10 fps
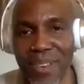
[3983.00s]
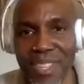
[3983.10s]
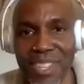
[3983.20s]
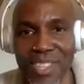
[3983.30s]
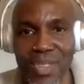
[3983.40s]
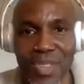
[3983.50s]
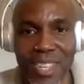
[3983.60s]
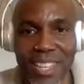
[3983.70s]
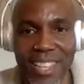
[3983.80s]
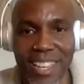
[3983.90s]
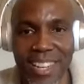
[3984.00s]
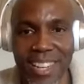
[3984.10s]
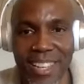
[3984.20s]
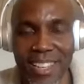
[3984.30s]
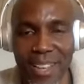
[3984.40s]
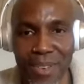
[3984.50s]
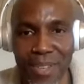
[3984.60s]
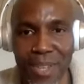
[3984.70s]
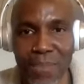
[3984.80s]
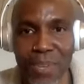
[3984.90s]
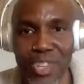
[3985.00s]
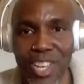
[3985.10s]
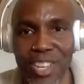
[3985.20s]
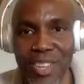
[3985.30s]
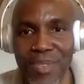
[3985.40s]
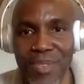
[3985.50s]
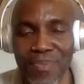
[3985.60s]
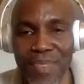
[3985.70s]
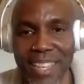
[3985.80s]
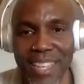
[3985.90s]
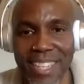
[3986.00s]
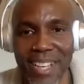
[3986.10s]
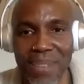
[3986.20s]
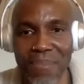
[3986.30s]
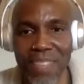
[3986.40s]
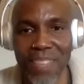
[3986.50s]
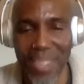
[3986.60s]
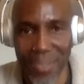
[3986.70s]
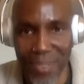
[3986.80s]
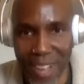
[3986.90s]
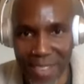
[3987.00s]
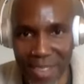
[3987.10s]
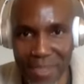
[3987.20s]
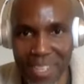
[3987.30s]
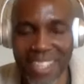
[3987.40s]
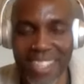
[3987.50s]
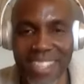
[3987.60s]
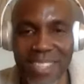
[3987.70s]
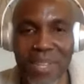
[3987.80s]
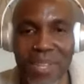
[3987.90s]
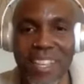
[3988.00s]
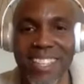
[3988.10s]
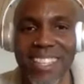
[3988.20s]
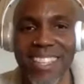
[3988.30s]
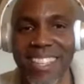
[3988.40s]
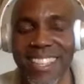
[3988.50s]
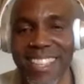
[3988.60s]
really enjoyed it, and I really appreciate you. And thank you for having me. It's been amazing.